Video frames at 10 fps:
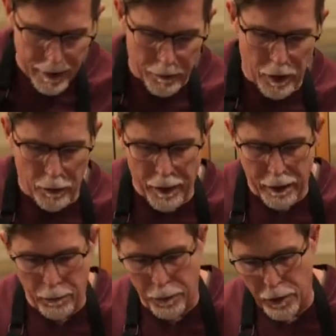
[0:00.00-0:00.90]
I'm going to make
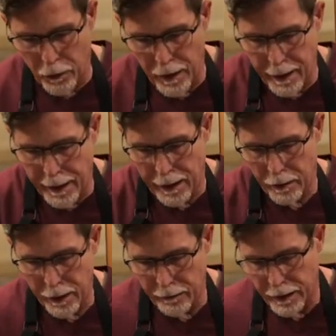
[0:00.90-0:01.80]
a puree
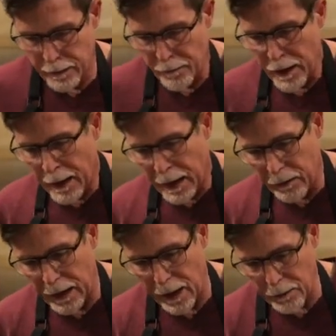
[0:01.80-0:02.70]
out of it. And
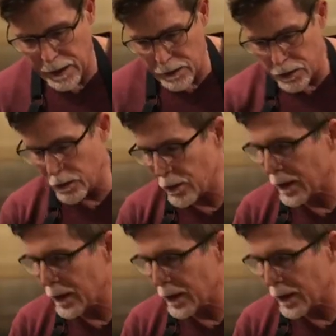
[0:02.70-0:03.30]
then I'm going to do,